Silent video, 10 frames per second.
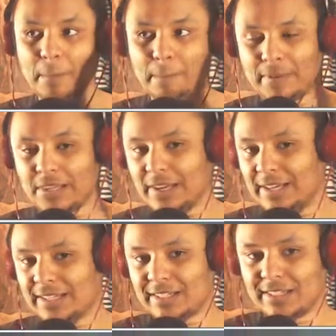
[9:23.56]
but
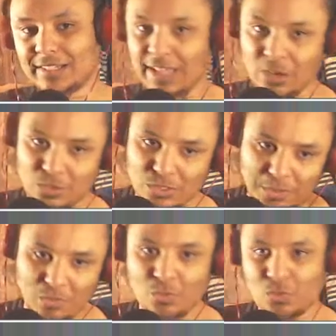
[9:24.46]
like, it'll just
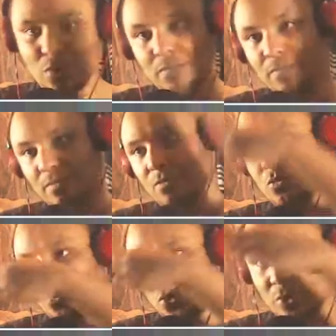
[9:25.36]
be whoop,
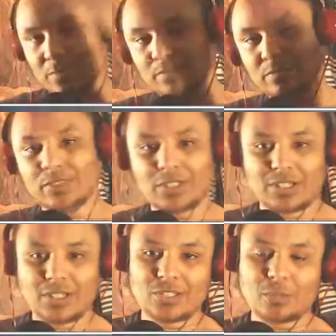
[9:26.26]
whoop.
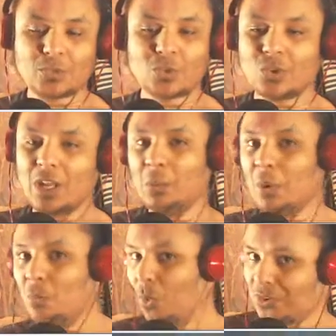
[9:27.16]
Because I'm sure no
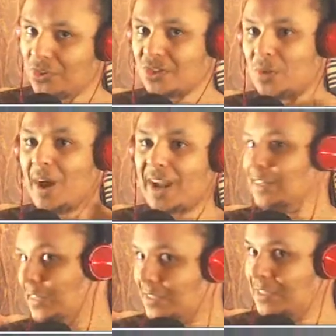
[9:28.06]
one wants to
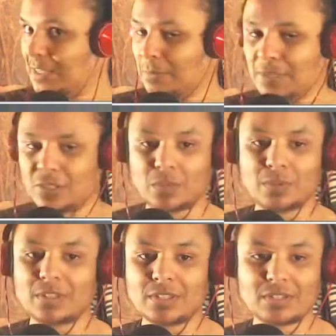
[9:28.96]
actually see me do
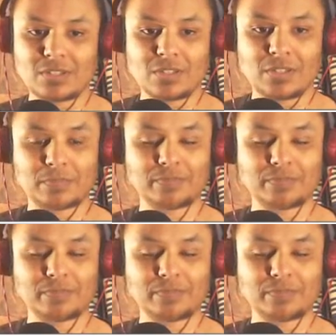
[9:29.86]
it, so